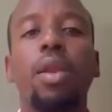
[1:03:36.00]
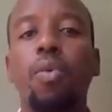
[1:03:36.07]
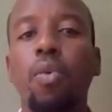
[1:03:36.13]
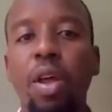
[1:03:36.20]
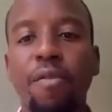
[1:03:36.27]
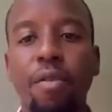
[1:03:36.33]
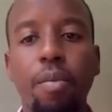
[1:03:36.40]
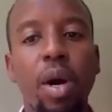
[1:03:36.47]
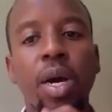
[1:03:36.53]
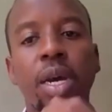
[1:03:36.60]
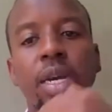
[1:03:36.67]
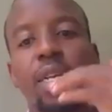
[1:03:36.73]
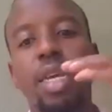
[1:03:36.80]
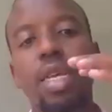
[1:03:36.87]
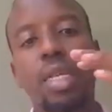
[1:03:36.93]
Whatever
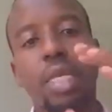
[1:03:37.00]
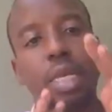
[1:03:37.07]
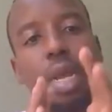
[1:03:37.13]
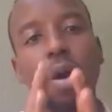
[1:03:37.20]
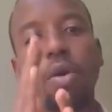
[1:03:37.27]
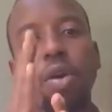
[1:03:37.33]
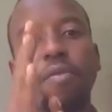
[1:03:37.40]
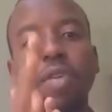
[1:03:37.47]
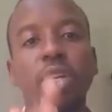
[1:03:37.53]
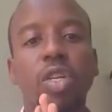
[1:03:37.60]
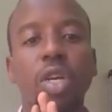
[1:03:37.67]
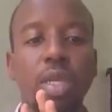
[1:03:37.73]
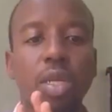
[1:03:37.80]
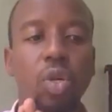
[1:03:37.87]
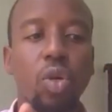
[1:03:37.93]
marketing is now even
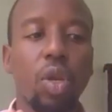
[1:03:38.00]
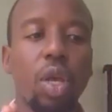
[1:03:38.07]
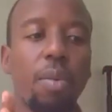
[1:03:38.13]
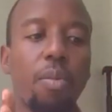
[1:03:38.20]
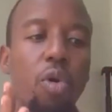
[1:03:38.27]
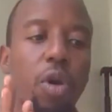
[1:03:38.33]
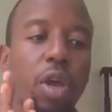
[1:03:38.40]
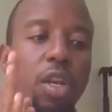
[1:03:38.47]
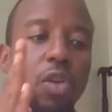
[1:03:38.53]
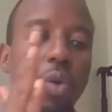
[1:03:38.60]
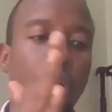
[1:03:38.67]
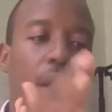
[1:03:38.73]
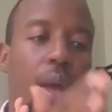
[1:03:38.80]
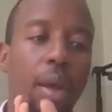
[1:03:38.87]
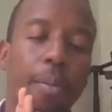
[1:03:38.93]
transitioning more
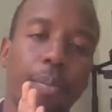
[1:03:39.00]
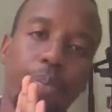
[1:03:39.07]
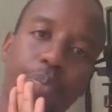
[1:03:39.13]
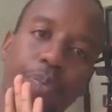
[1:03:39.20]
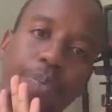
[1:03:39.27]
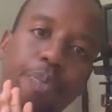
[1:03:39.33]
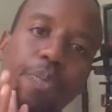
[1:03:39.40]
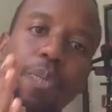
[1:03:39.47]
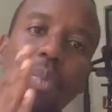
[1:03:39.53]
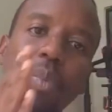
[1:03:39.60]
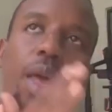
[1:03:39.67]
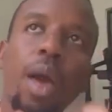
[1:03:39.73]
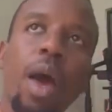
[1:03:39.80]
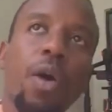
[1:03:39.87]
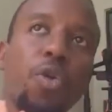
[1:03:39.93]
into
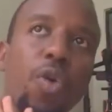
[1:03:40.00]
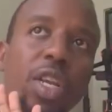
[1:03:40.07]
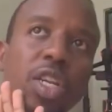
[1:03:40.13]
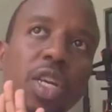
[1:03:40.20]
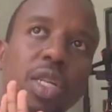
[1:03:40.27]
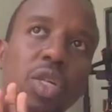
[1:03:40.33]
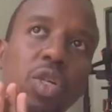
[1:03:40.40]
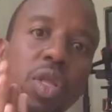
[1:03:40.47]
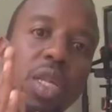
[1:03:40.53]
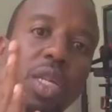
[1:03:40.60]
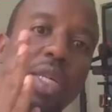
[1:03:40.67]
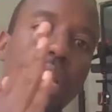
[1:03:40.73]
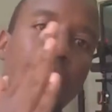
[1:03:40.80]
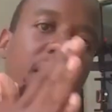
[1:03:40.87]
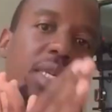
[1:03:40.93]
how do I transition
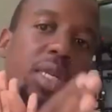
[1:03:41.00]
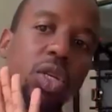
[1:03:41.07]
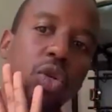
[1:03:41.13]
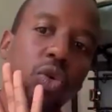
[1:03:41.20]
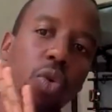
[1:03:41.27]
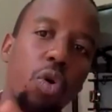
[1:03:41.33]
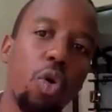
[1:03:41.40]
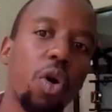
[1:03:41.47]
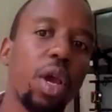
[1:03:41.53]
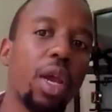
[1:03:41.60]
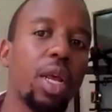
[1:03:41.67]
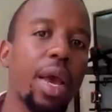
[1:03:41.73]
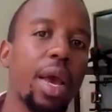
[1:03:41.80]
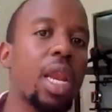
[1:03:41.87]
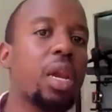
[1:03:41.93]
these guys into
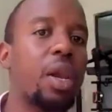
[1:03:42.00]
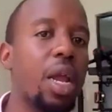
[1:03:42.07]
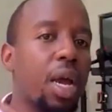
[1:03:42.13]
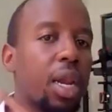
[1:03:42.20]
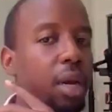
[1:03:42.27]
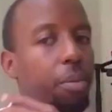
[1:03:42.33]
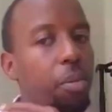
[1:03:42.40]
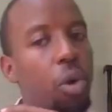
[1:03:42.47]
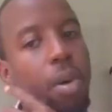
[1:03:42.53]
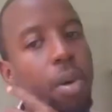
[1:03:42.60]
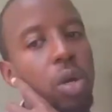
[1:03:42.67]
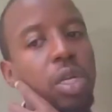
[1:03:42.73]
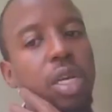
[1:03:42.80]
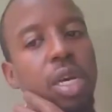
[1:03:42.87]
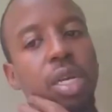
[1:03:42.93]
going and learning more
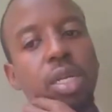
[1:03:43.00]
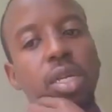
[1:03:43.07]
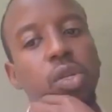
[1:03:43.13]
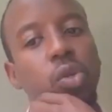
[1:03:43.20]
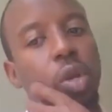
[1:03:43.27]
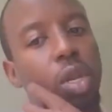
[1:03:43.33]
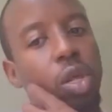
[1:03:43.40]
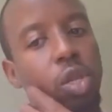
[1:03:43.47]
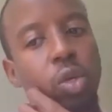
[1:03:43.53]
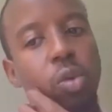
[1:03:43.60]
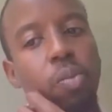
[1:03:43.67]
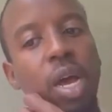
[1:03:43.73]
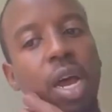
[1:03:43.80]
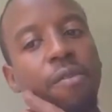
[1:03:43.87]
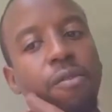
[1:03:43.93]
about us into a digital
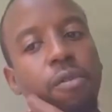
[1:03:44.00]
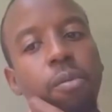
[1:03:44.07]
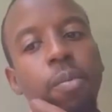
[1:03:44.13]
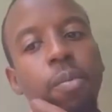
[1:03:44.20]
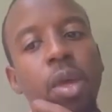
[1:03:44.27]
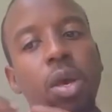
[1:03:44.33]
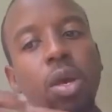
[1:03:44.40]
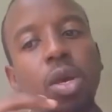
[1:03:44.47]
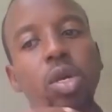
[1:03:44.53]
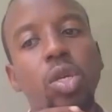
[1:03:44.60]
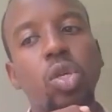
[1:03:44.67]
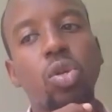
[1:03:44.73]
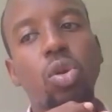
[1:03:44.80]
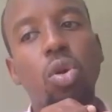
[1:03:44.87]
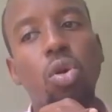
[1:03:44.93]
platform.
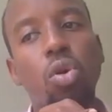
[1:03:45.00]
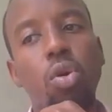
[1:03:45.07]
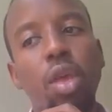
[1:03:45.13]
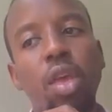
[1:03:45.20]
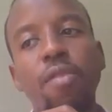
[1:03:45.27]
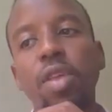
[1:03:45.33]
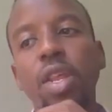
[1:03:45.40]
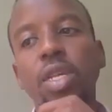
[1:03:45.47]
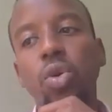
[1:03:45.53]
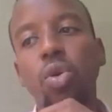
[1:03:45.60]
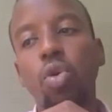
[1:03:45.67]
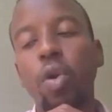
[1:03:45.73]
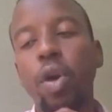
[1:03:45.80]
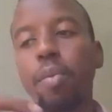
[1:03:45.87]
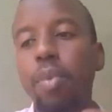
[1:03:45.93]
So even as you
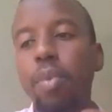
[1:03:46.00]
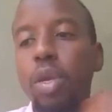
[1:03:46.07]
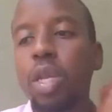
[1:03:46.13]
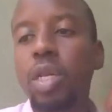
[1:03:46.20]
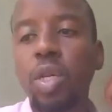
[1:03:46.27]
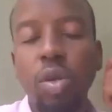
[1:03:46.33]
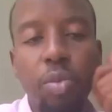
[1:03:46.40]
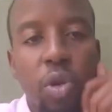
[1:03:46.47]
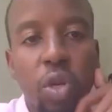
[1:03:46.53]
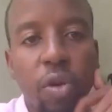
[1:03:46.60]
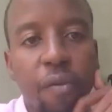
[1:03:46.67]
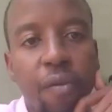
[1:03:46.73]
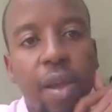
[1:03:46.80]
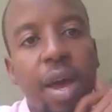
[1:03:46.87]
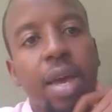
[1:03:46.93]
go and distribute your
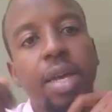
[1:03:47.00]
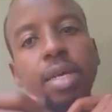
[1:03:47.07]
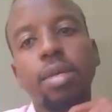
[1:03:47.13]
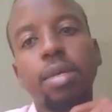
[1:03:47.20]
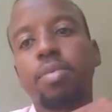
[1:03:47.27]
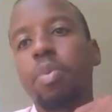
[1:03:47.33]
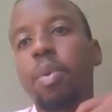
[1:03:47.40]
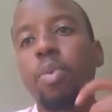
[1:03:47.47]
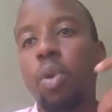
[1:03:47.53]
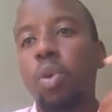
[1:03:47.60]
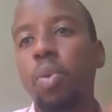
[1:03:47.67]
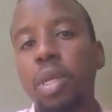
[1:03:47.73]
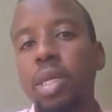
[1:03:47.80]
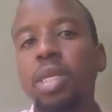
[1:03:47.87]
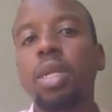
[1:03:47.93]
flyers,
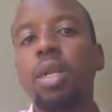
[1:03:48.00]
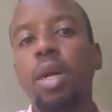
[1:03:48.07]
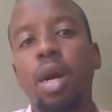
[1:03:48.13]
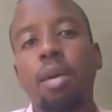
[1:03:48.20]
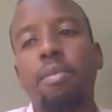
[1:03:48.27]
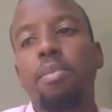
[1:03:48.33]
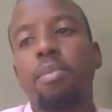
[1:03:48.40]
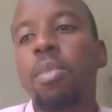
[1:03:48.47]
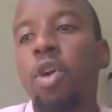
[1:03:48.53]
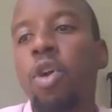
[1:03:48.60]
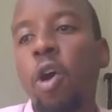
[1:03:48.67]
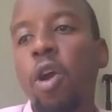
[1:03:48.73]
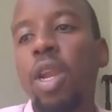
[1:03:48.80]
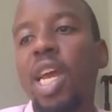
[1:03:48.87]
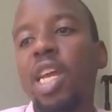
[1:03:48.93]
people will still come
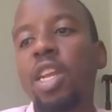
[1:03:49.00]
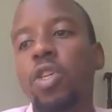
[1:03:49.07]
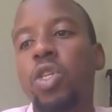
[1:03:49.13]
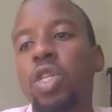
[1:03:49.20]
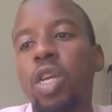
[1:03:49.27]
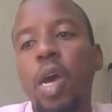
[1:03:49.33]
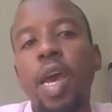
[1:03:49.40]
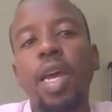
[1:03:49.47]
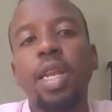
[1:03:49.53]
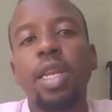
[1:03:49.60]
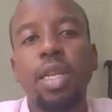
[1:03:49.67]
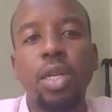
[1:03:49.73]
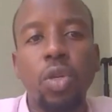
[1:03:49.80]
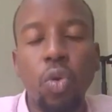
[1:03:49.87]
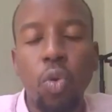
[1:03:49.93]
online to try
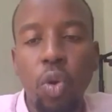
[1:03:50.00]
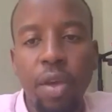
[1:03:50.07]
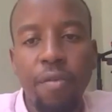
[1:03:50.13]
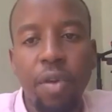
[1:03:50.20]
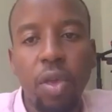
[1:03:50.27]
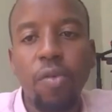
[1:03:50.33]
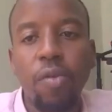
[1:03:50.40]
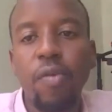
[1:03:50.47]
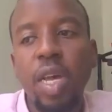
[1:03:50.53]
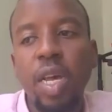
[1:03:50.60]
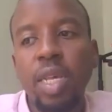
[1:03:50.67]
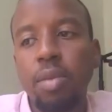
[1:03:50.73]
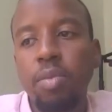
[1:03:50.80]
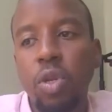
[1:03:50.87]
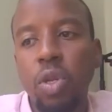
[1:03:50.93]
and do whatever you've
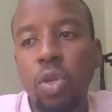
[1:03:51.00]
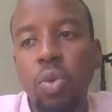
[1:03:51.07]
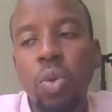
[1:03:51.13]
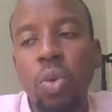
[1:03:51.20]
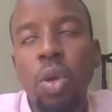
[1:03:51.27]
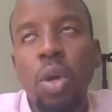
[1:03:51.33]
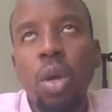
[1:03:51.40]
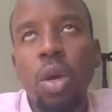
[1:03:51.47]
asked them to do.